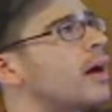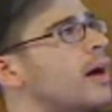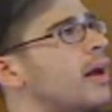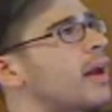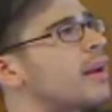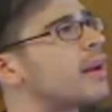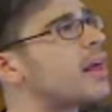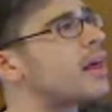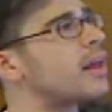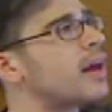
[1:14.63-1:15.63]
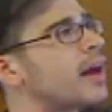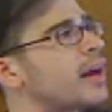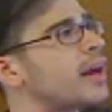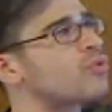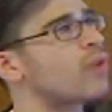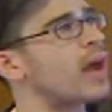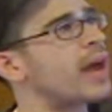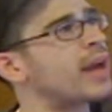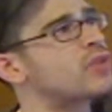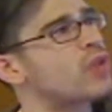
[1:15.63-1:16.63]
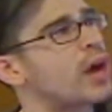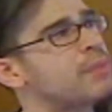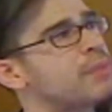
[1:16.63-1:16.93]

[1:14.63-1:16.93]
Uh, and then I drag and drop